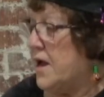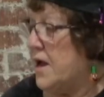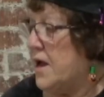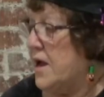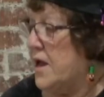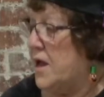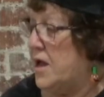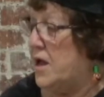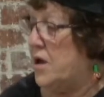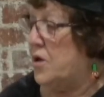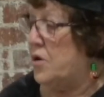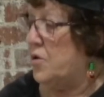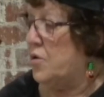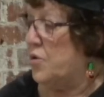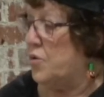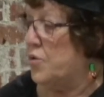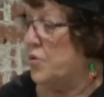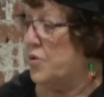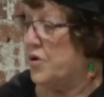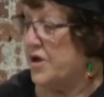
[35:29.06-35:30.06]

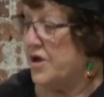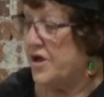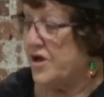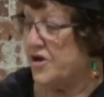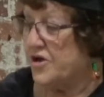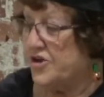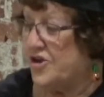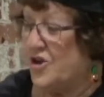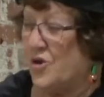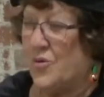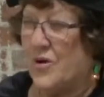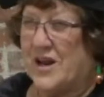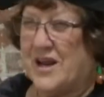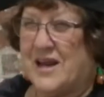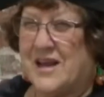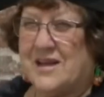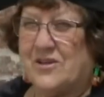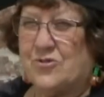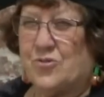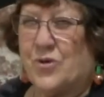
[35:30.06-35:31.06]
Oh, you know what
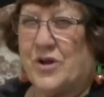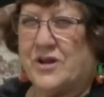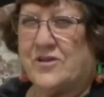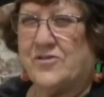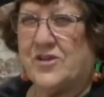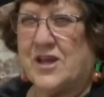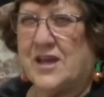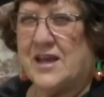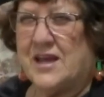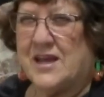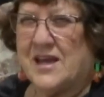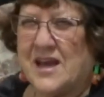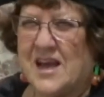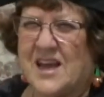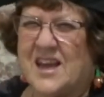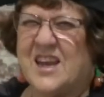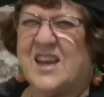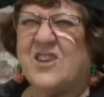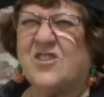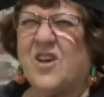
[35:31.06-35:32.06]
he is? What is he?
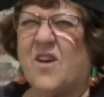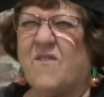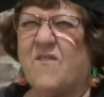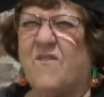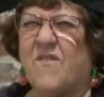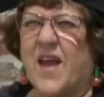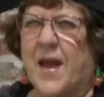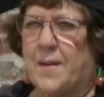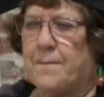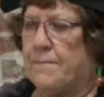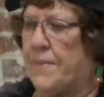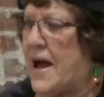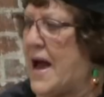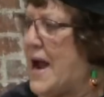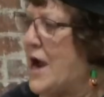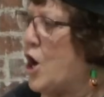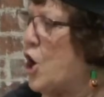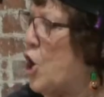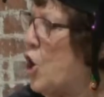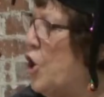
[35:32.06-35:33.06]
He's a
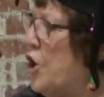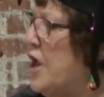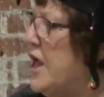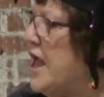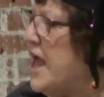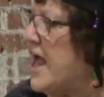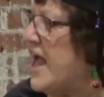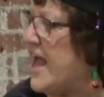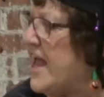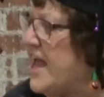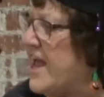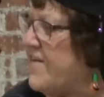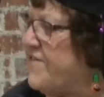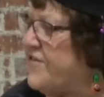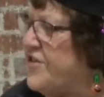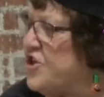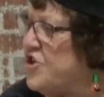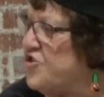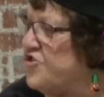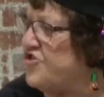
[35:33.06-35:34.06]
vampire.
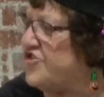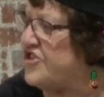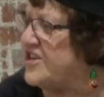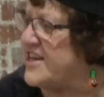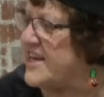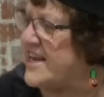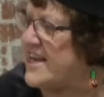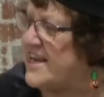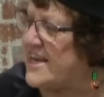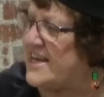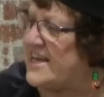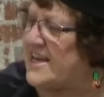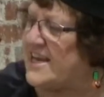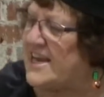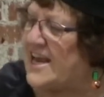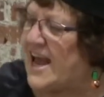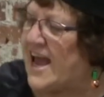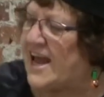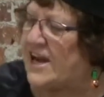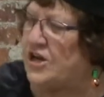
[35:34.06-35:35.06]
If you're
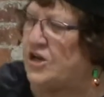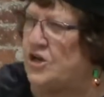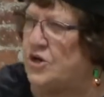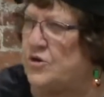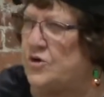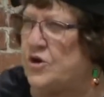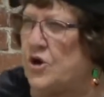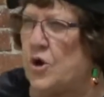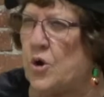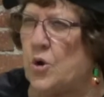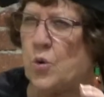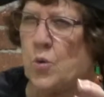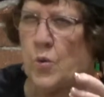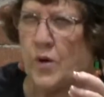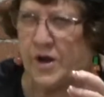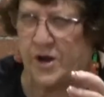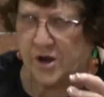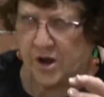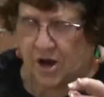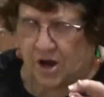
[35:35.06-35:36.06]
sneaky and you know
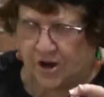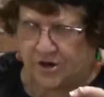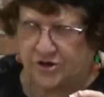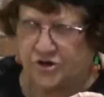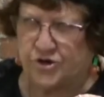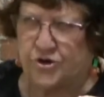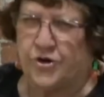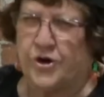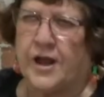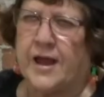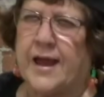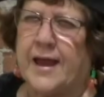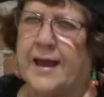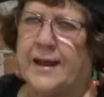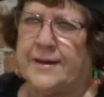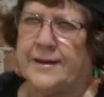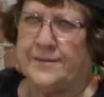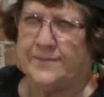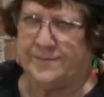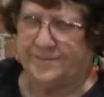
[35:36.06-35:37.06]
what, nod your
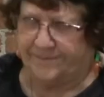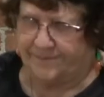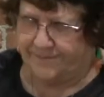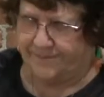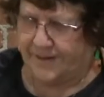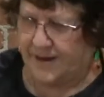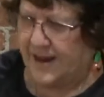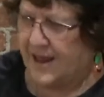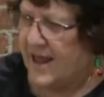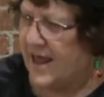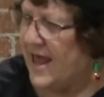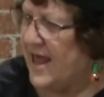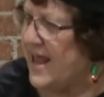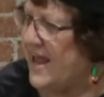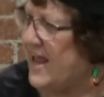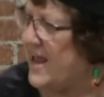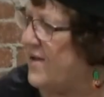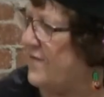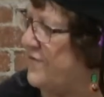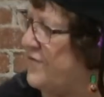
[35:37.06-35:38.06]
head.
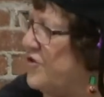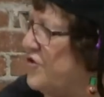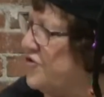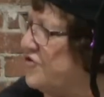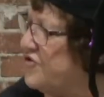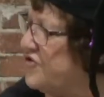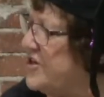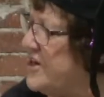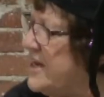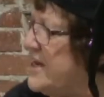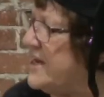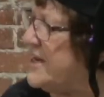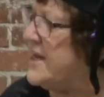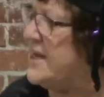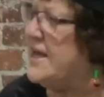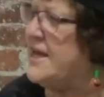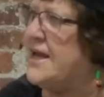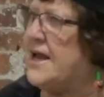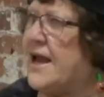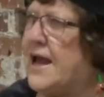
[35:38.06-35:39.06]
If you're
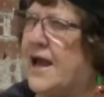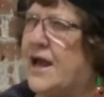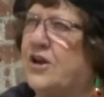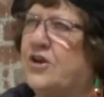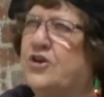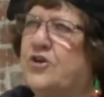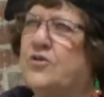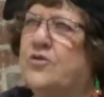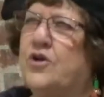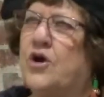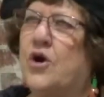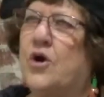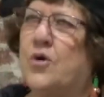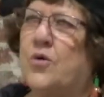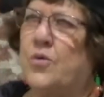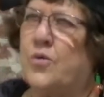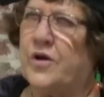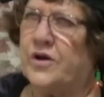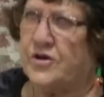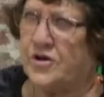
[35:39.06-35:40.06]
sneaky and you know
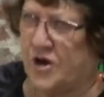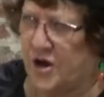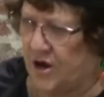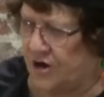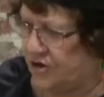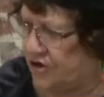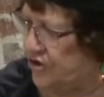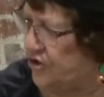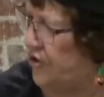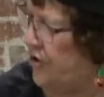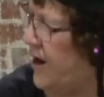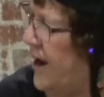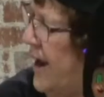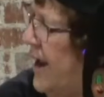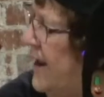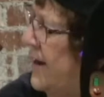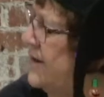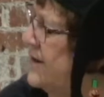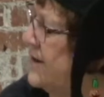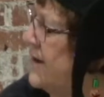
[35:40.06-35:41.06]
what, nod your
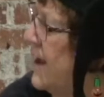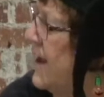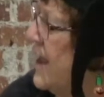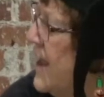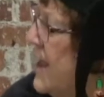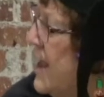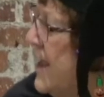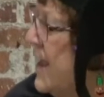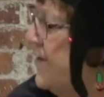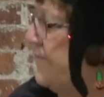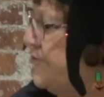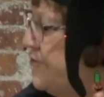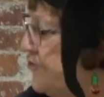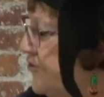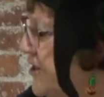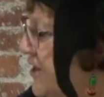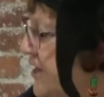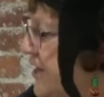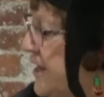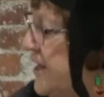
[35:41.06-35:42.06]
head. If you're
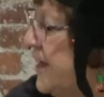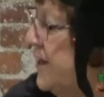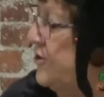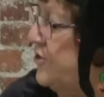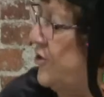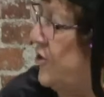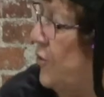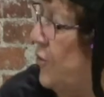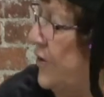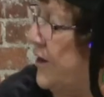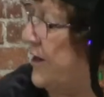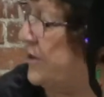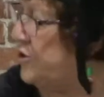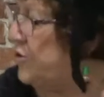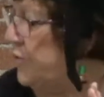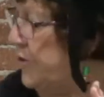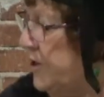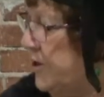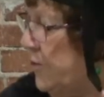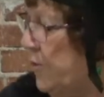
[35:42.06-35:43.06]
sneaky and you know it and
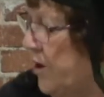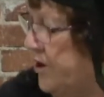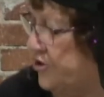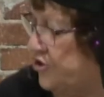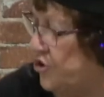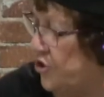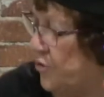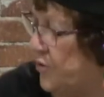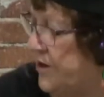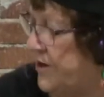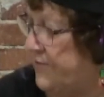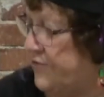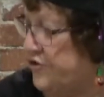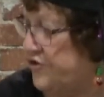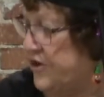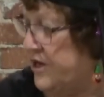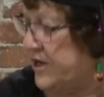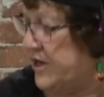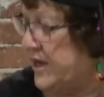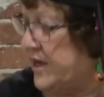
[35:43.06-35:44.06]
you really want to show it, if you're
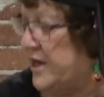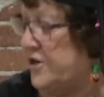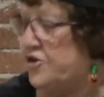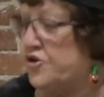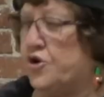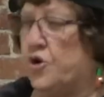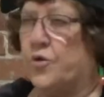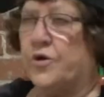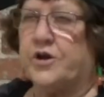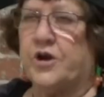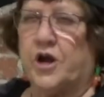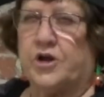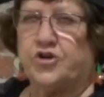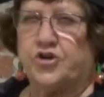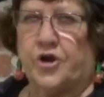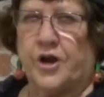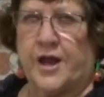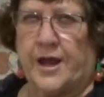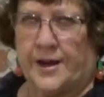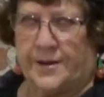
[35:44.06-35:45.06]
sneaky and you know it, nod
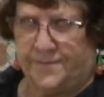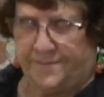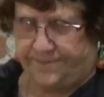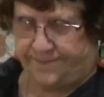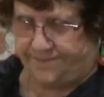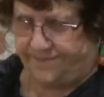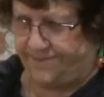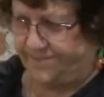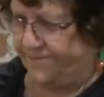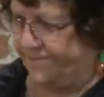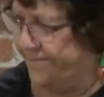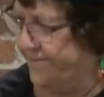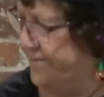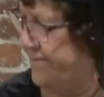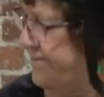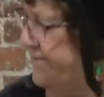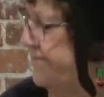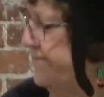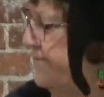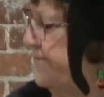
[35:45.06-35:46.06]
your head.
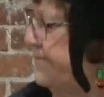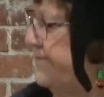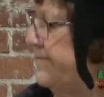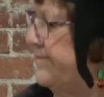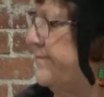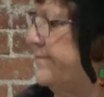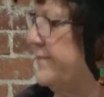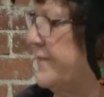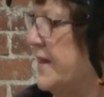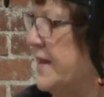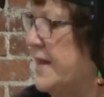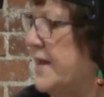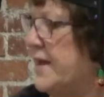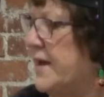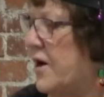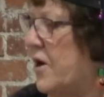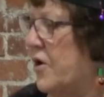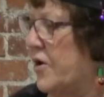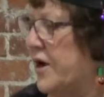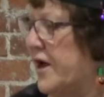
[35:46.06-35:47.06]
Mm-hmm.
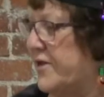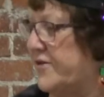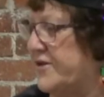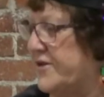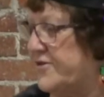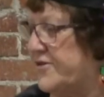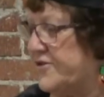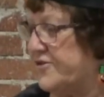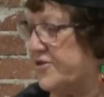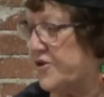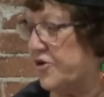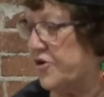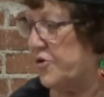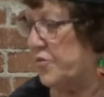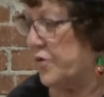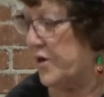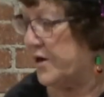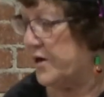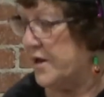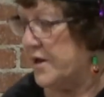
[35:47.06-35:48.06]
Okay, this is a
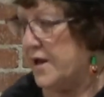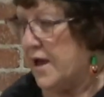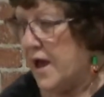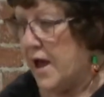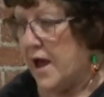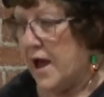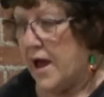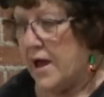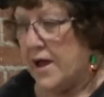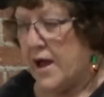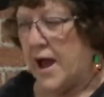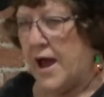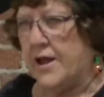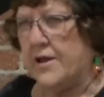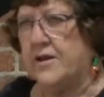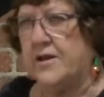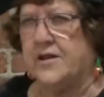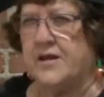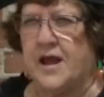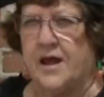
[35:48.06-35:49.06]
good one. I,
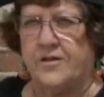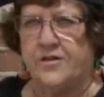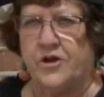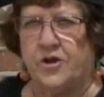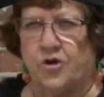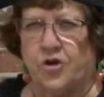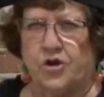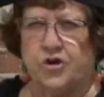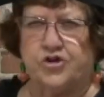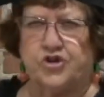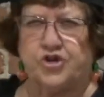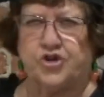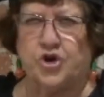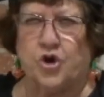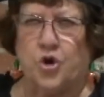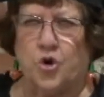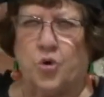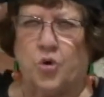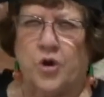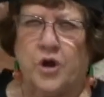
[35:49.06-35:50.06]
and they're going to
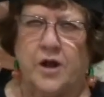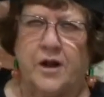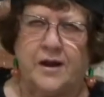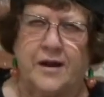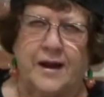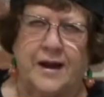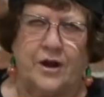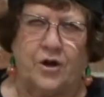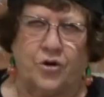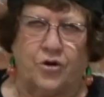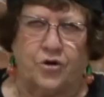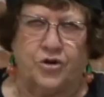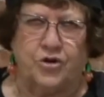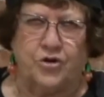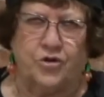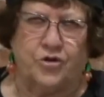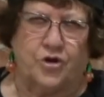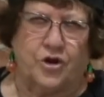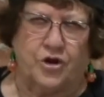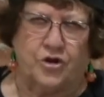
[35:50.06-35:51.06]
show later,
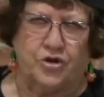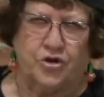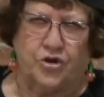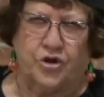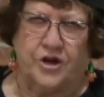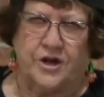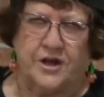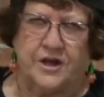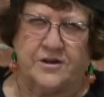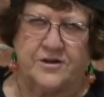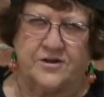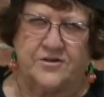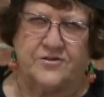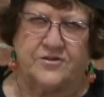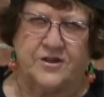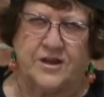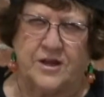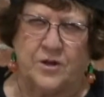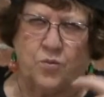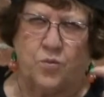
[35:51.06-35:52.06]
you, you're going to get to
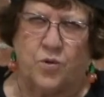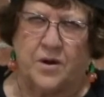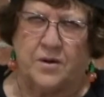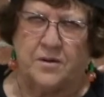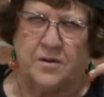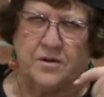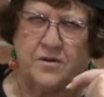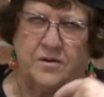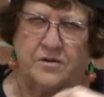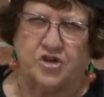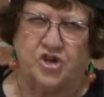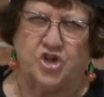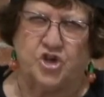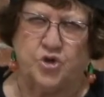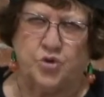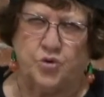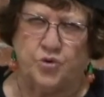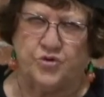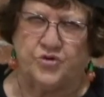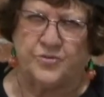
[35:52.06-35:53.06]
see what
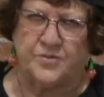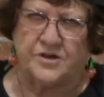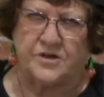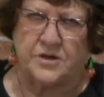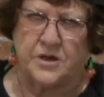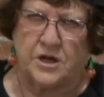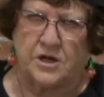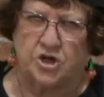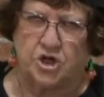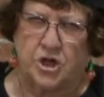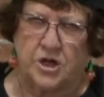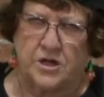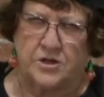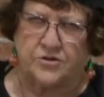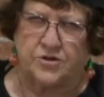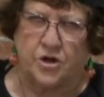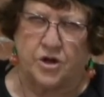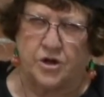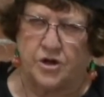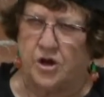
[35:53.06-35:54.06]
shoes Miss Tasha
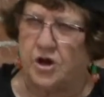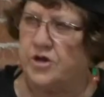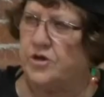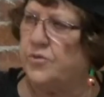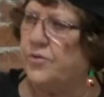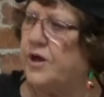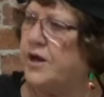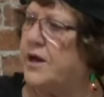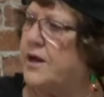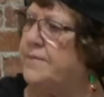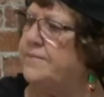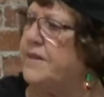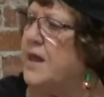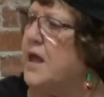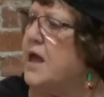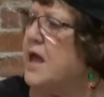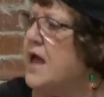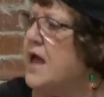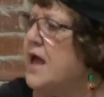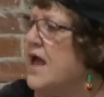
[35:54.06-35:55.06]
has on. Are you ready?
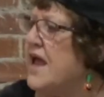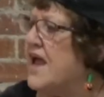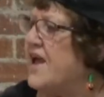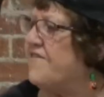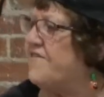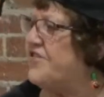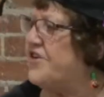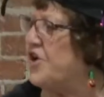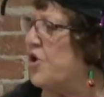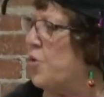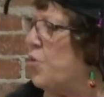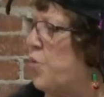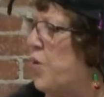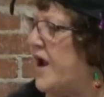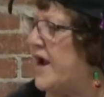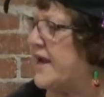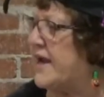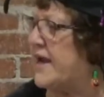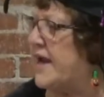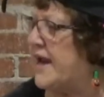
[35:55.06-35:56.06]
If you're
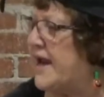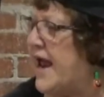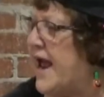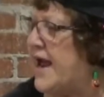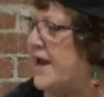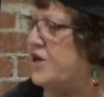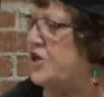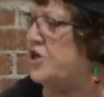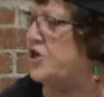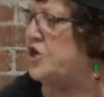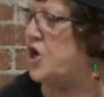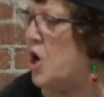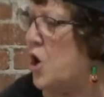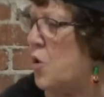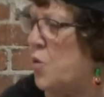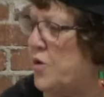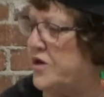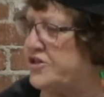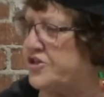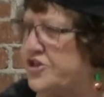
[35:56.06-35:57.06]
wicked and you
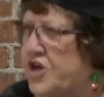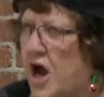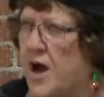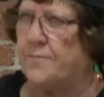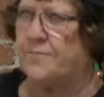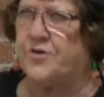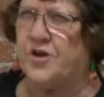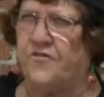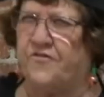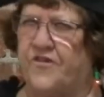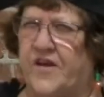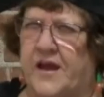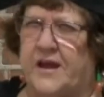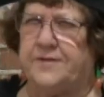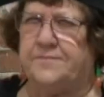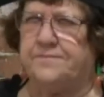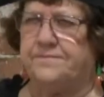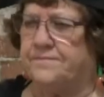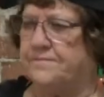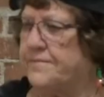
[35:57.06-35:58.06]
know what, stomp your
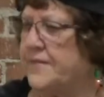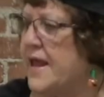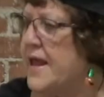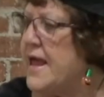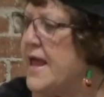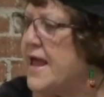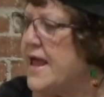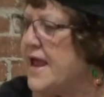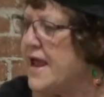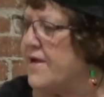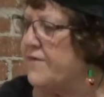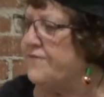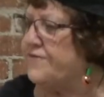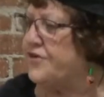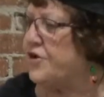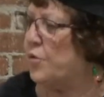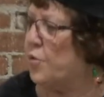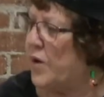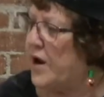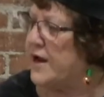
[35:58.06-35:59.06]
feet. If
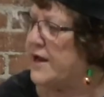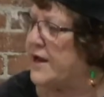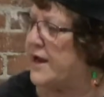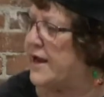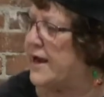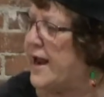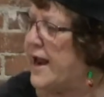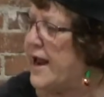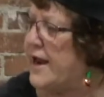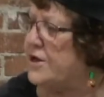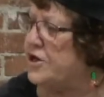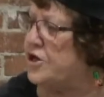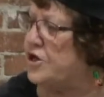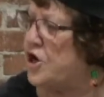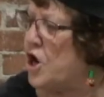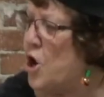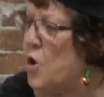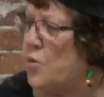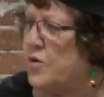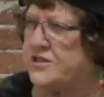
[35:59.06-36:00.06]
you're wicked and you
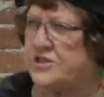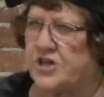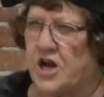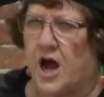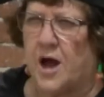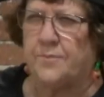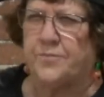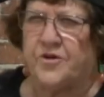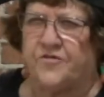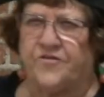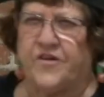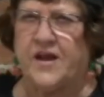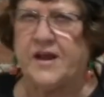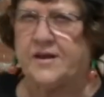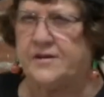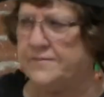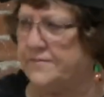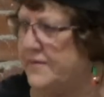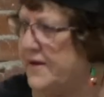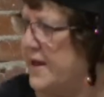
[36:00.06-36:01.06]
know what, stomp your
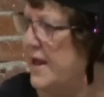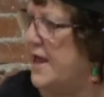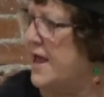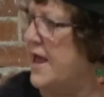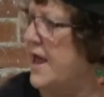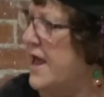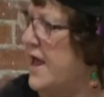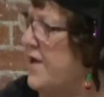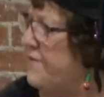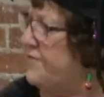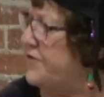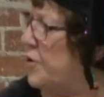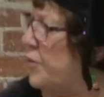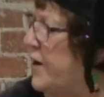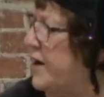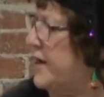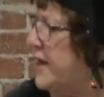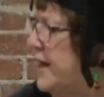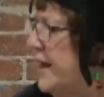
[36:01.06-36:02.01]
feet. If you're wicked